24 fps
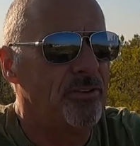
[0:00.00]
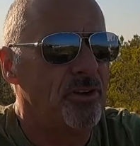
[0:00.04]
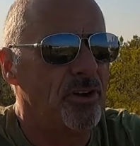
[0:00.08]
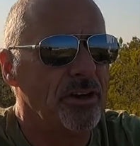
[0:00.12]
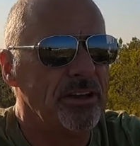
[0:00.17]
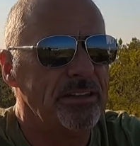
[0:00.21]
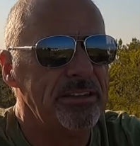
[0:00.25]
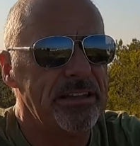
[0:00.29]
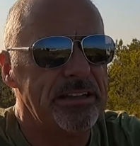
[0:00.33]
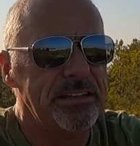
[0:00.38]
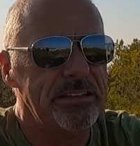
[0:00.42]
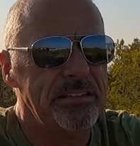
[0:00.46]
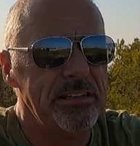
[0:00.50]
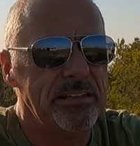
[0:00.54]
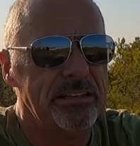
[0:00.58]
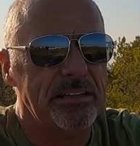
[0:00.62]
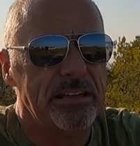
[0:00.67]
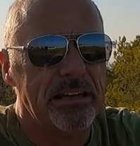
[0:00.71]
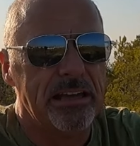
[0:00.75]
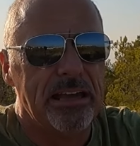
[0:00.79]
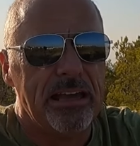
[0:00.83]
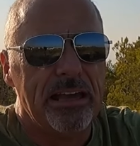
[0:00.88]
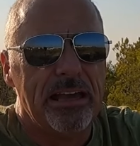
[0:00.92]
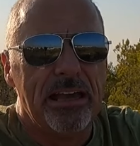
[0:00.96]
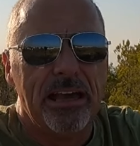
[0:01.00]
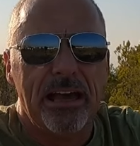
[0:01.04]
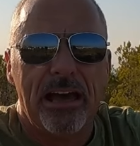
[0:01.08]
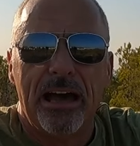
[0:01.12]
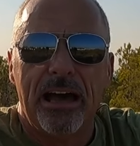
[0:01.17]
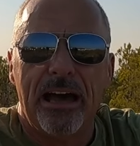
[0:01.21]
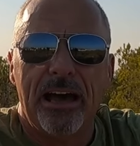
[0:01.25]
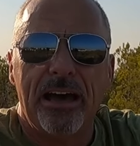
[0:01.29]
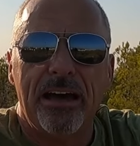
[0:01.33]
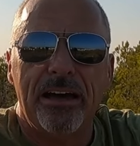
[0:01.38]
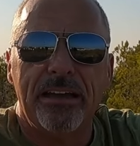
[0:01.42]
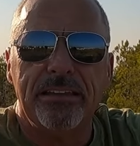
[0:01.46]
air conditioning.
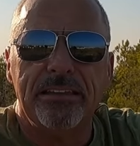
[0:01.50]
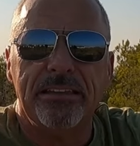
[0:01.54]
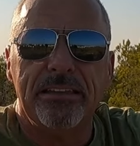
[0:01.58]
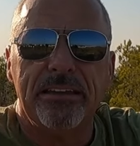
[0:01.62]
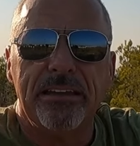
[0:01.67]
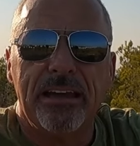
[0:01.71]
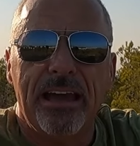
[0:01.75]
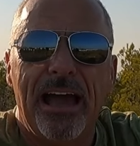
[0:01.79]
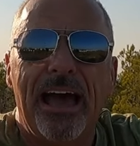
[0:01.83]
And